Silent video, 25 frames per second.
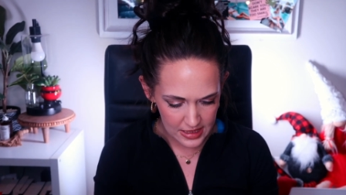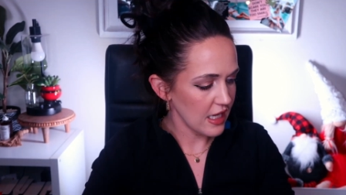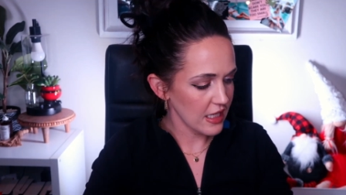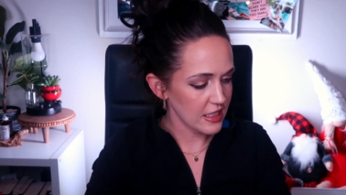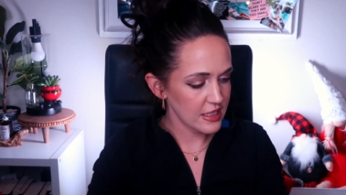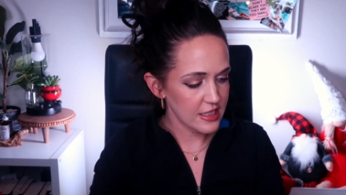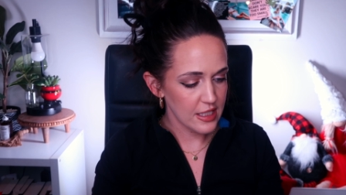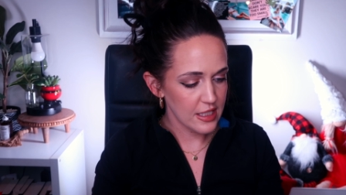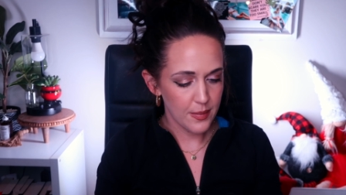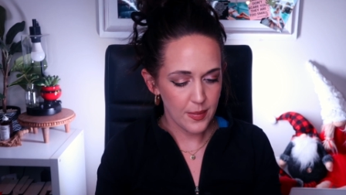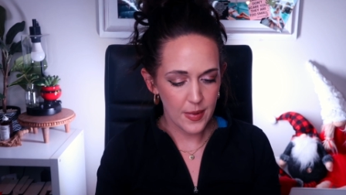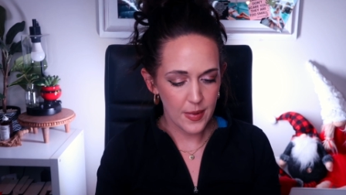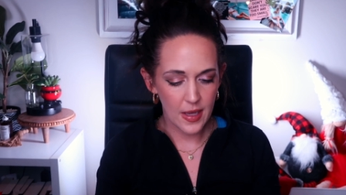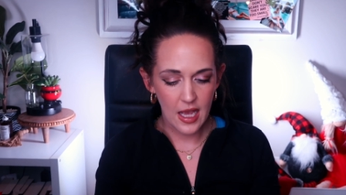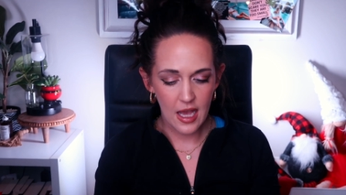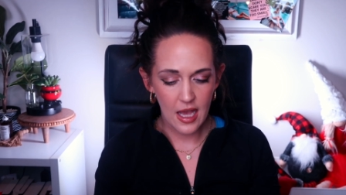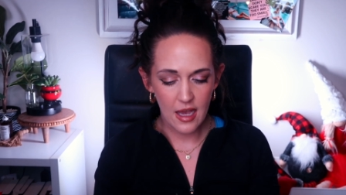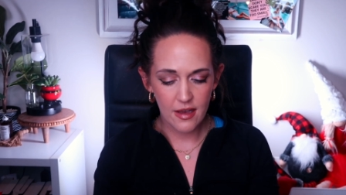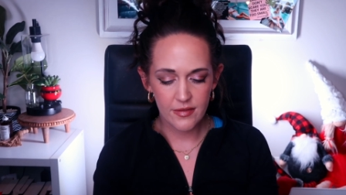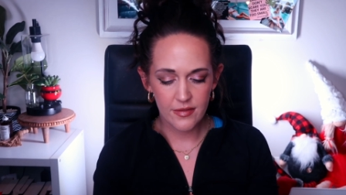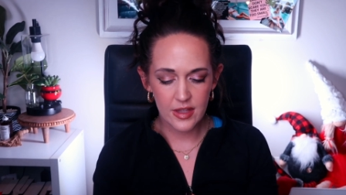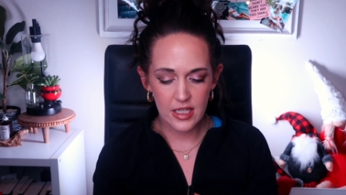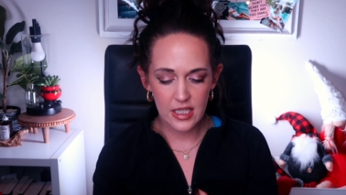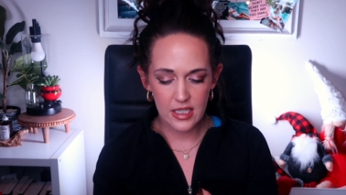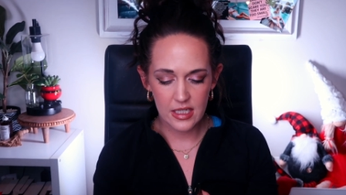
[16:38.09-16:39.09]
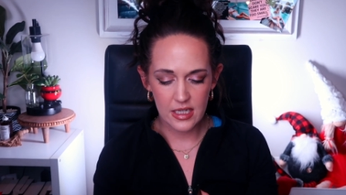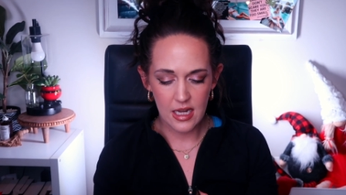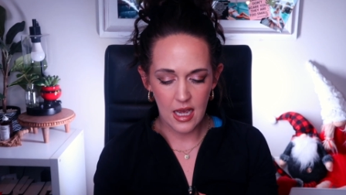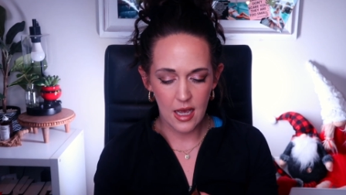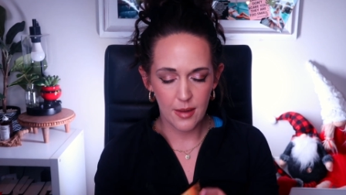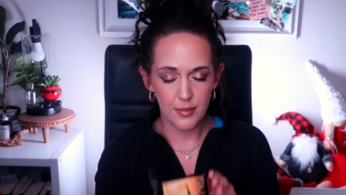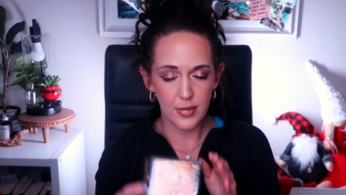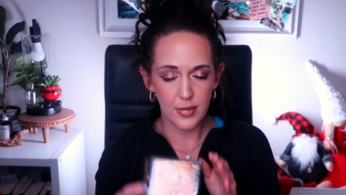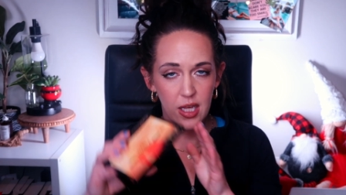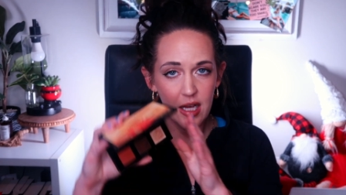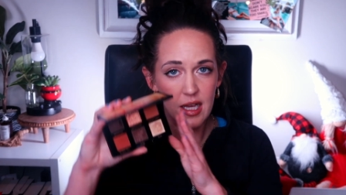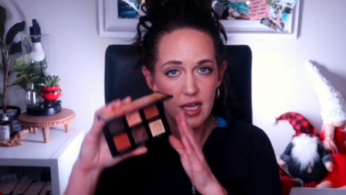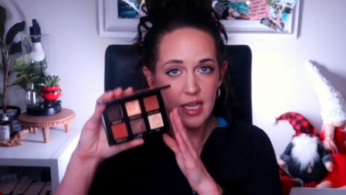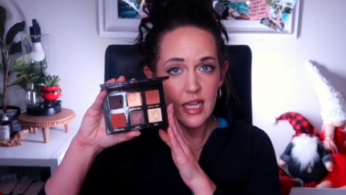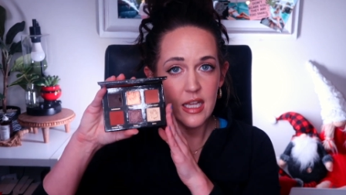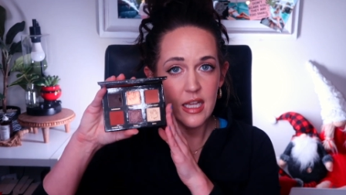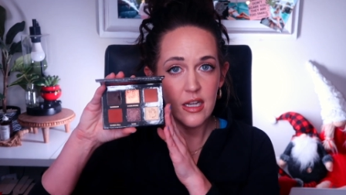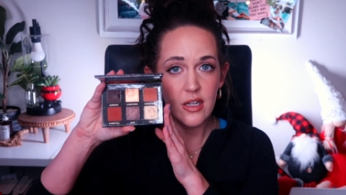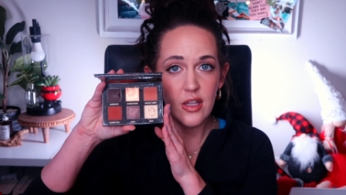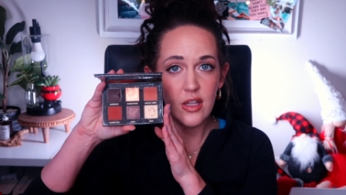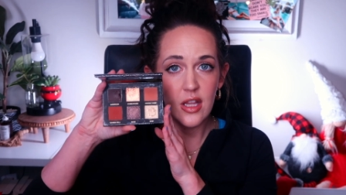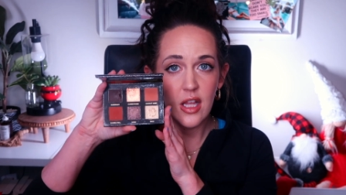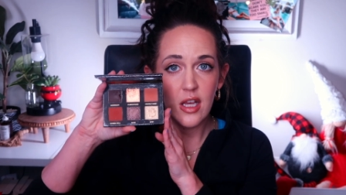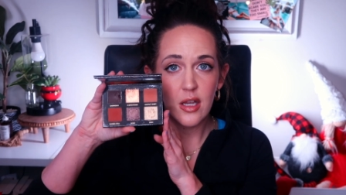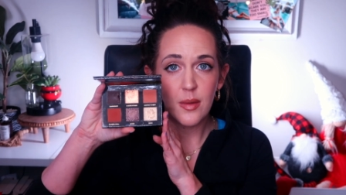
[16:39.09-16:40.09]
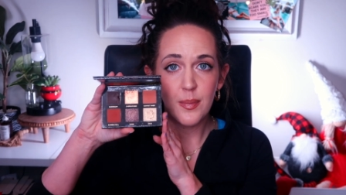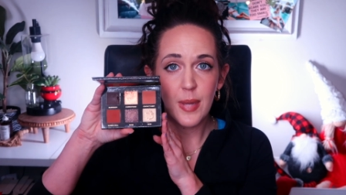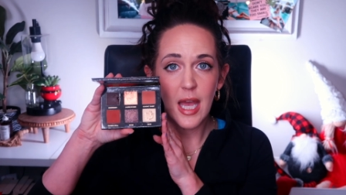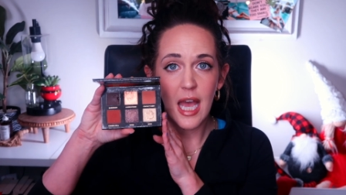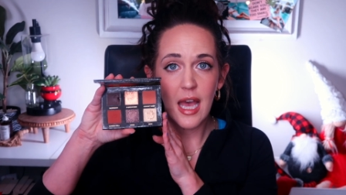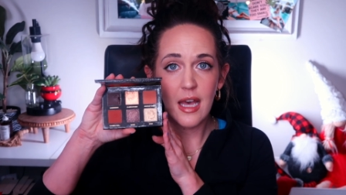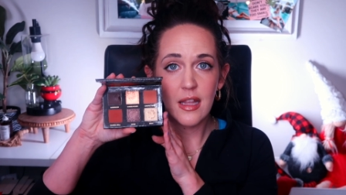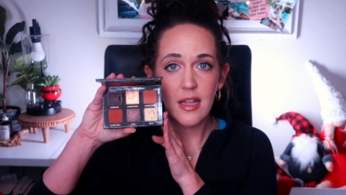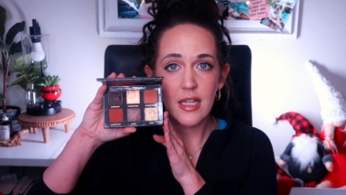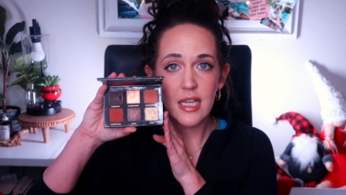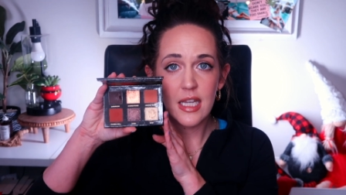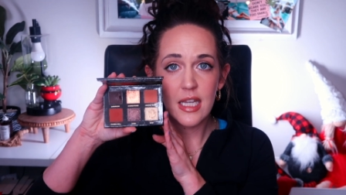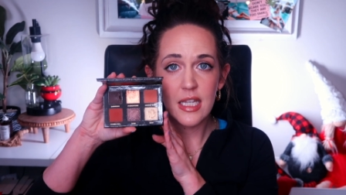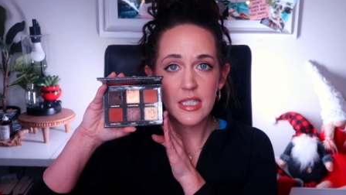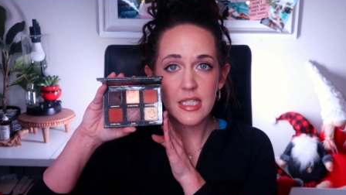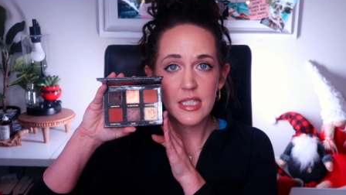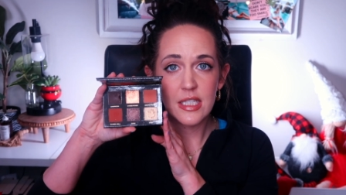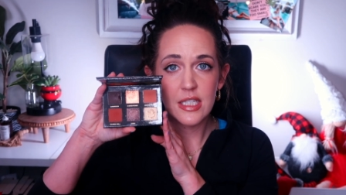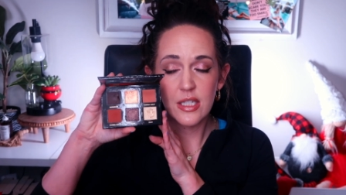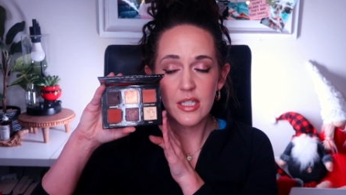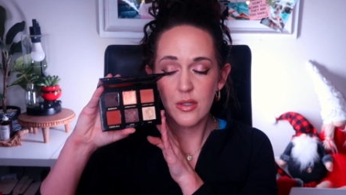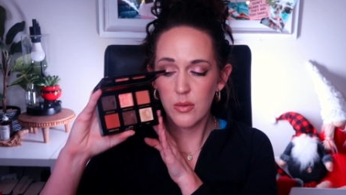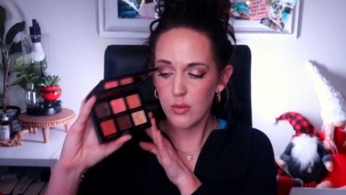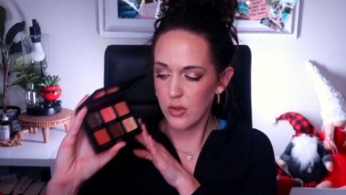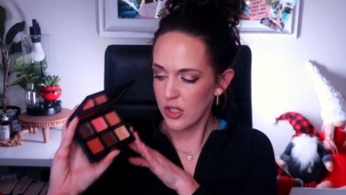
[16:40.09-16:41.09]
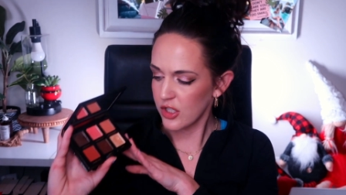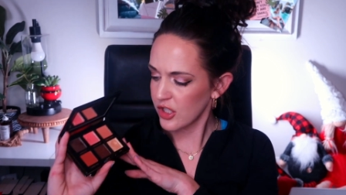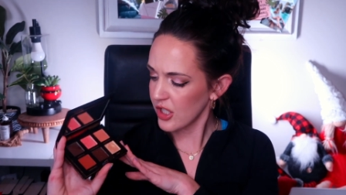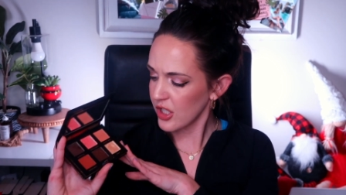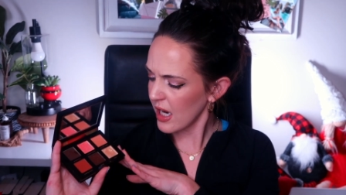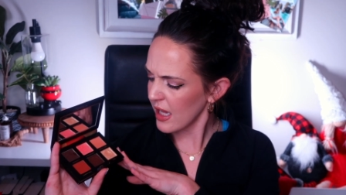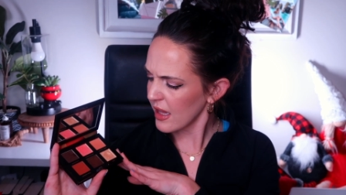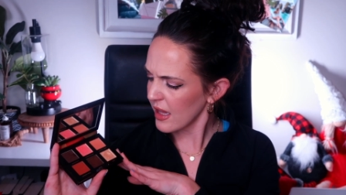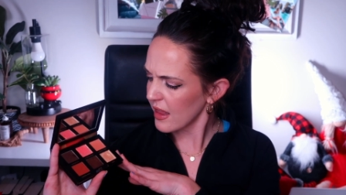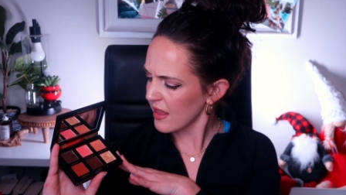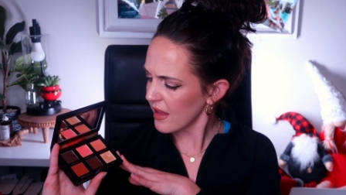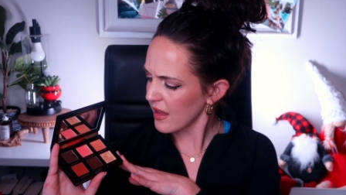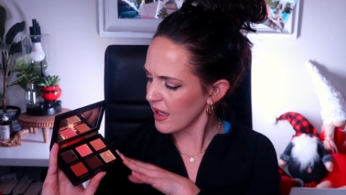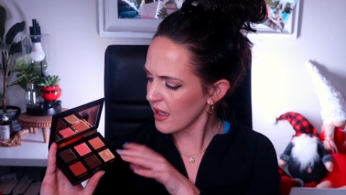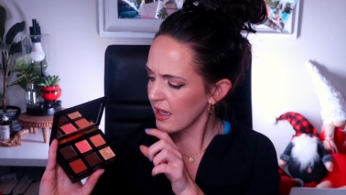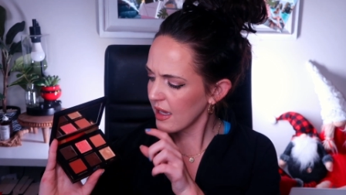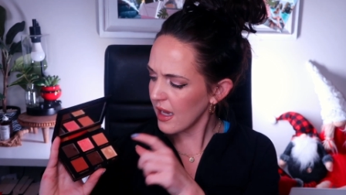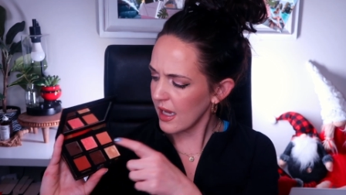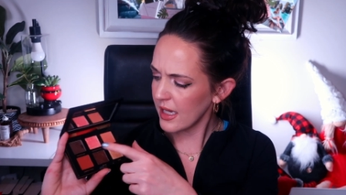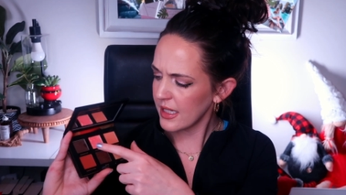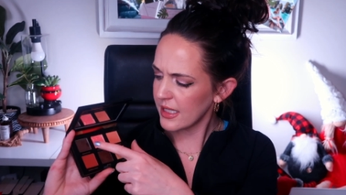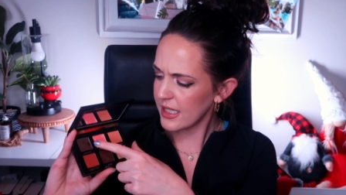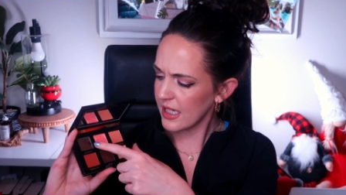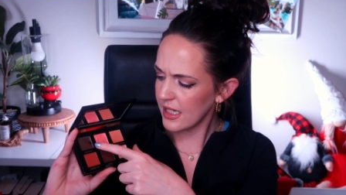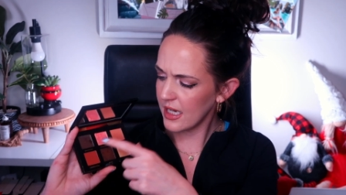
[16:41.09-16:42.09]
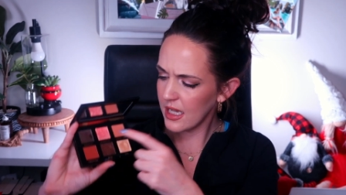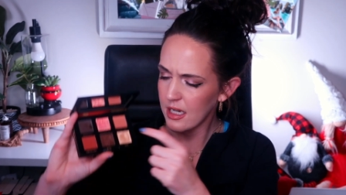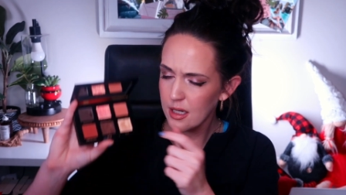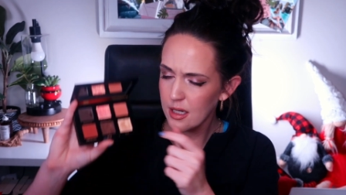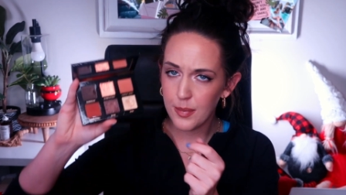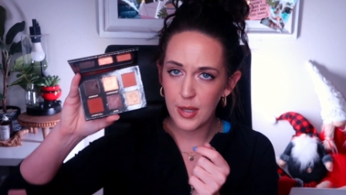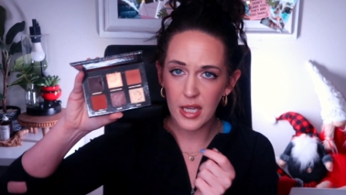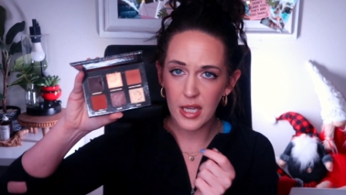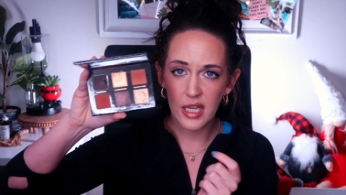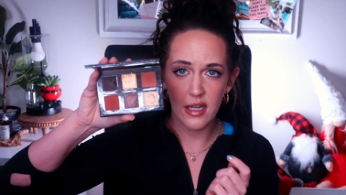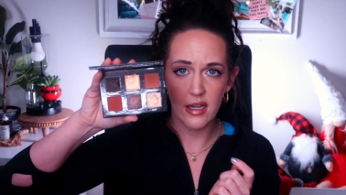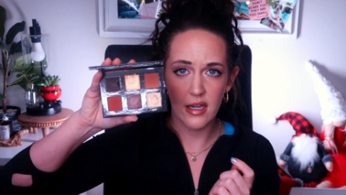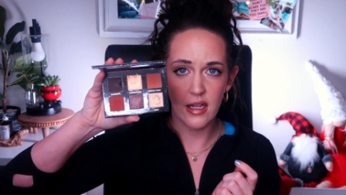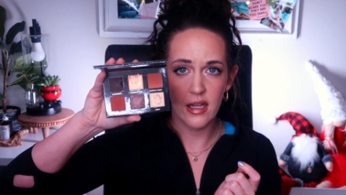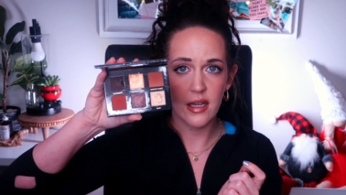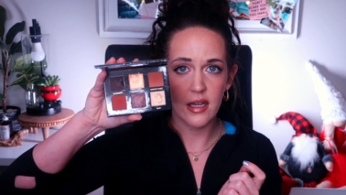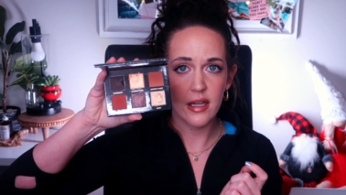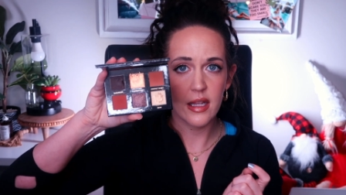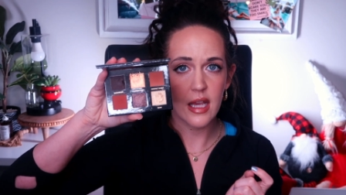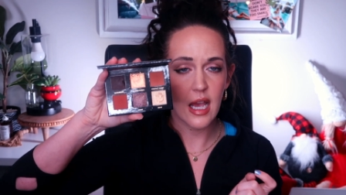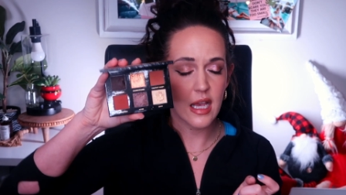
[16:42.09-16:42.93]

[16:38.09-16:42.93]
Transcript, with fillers: Next up, I have the Nabla Analog palette, which I think I did hit a pan in.